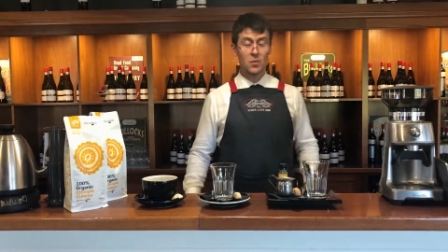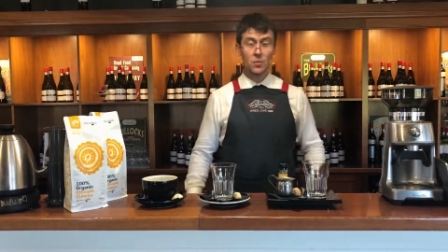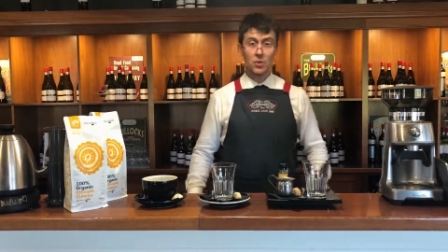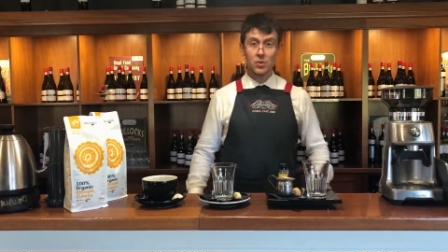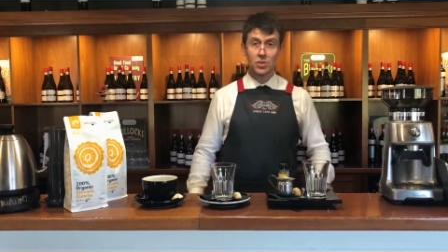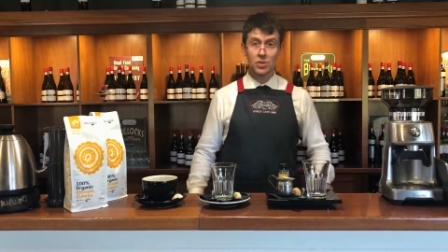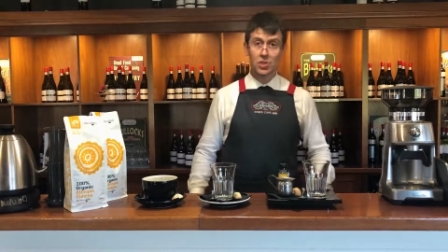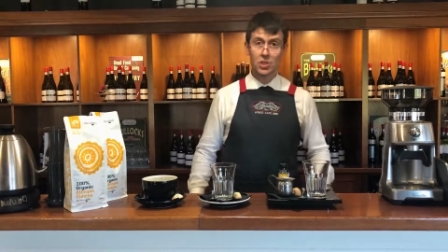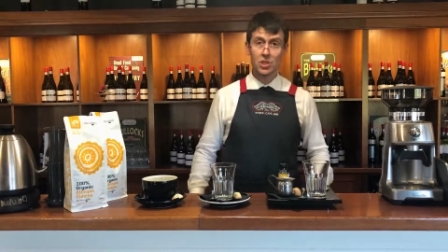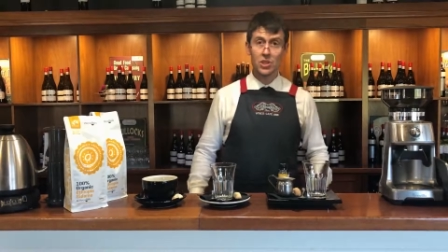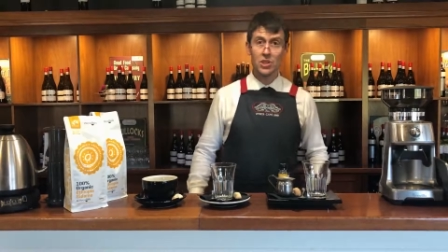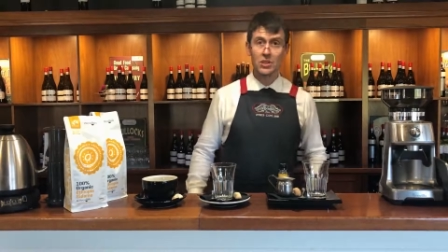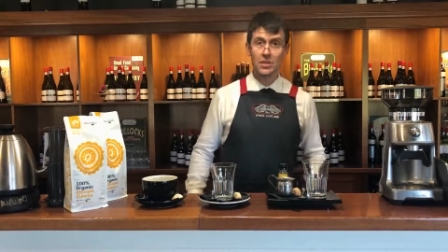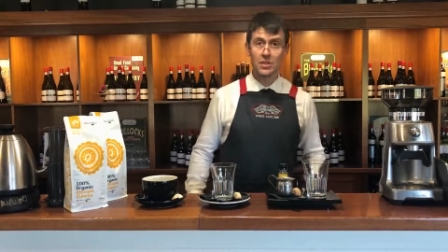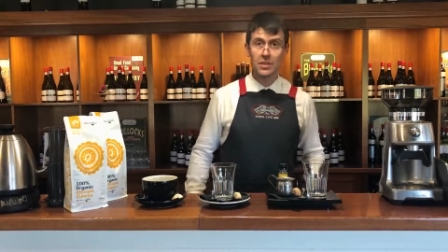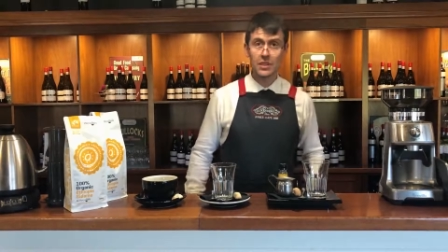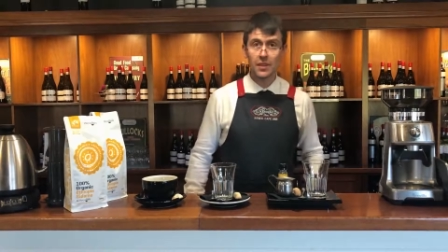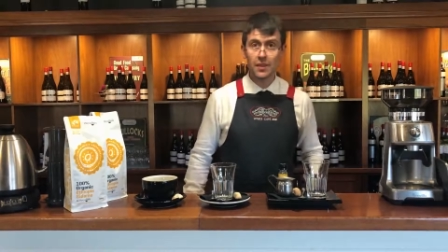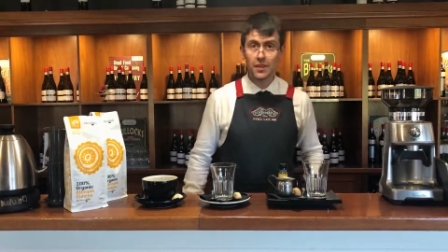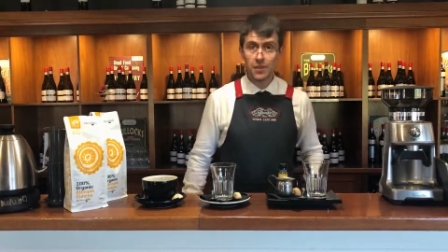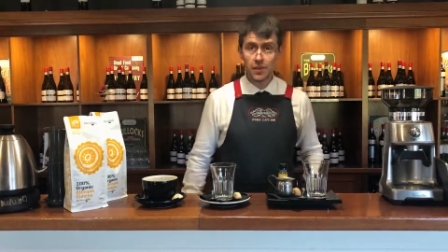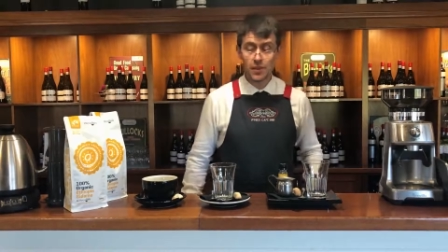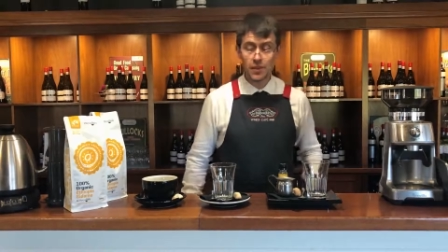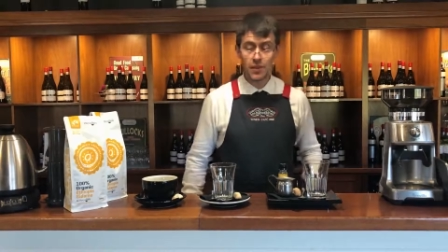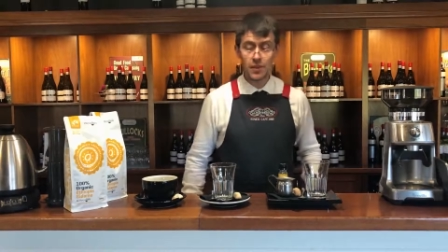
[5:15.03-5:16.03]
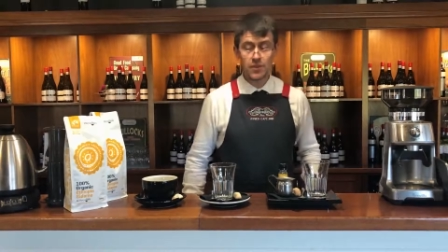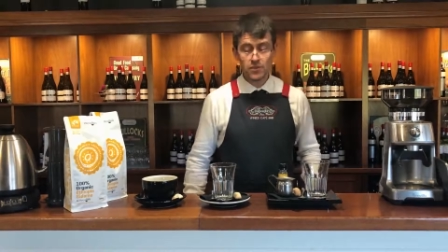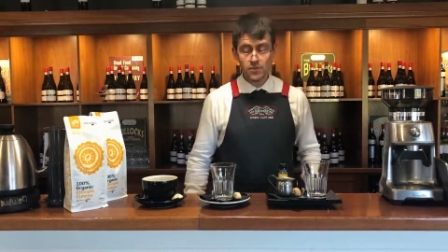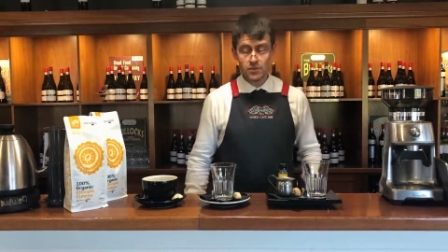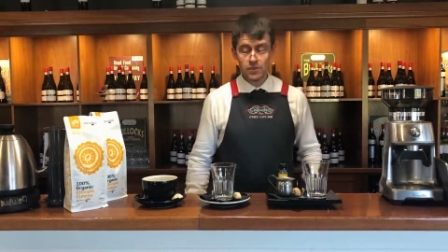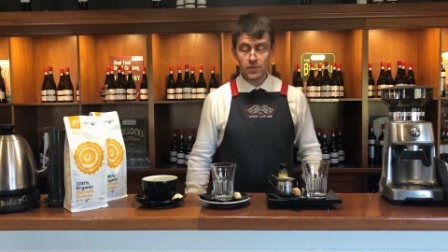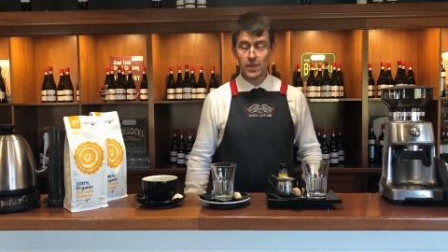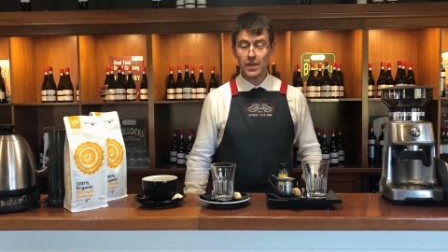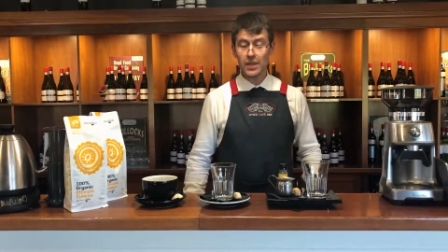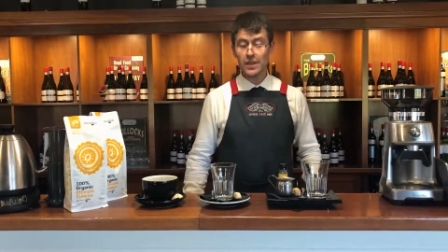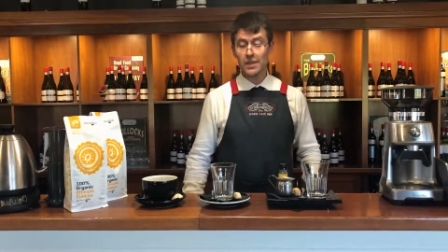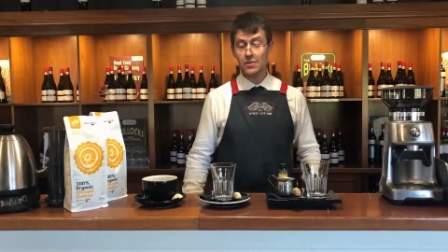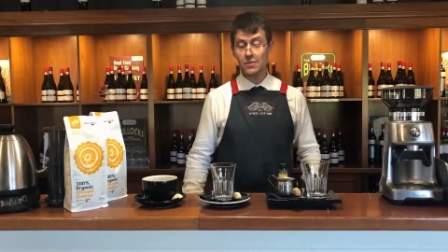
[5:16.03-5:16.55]
which is, I think,
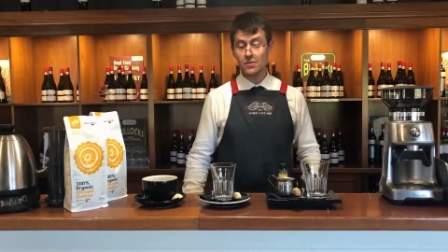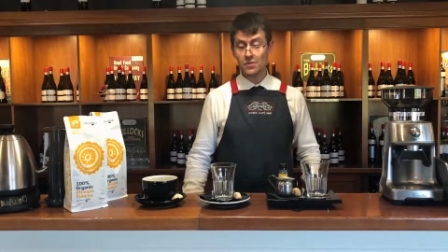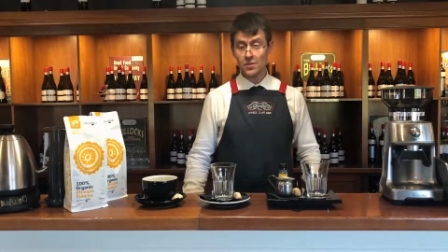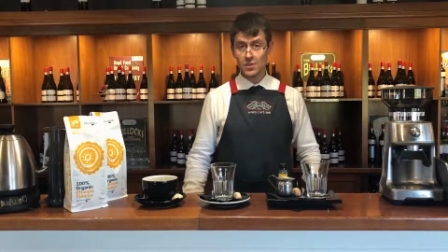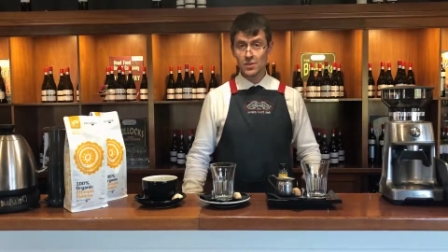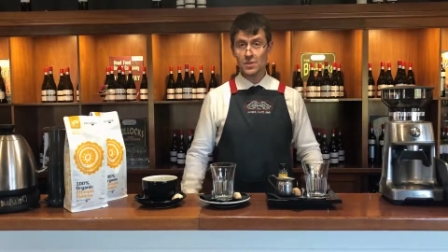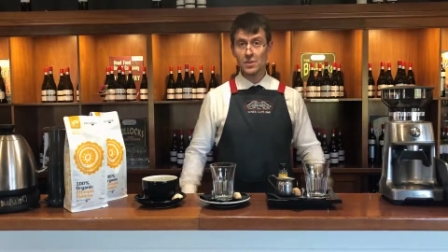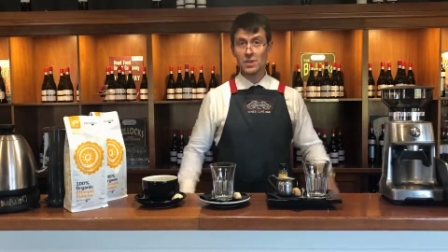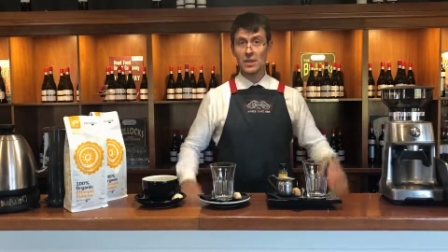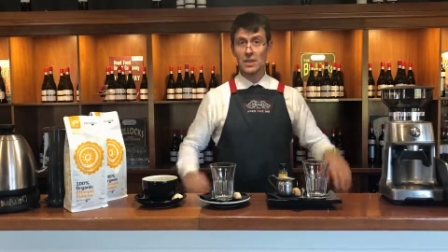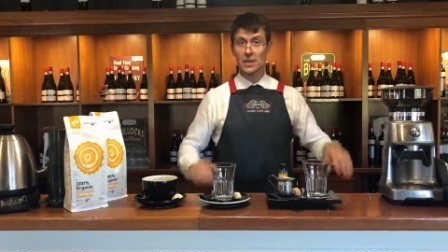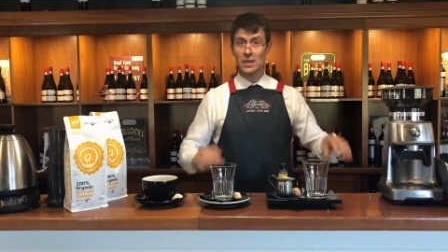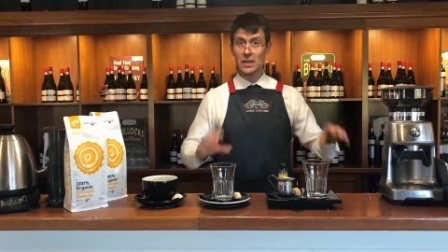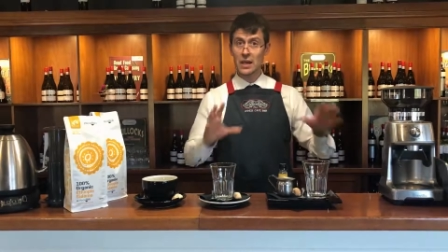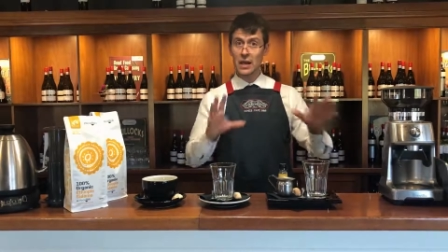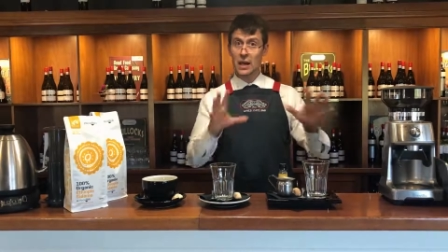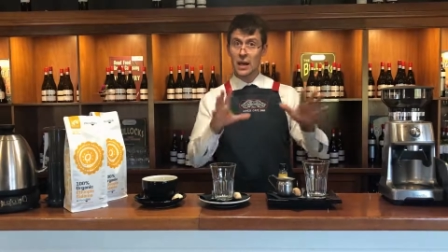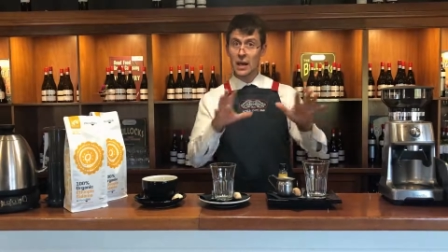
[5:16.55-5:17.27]
is really interesting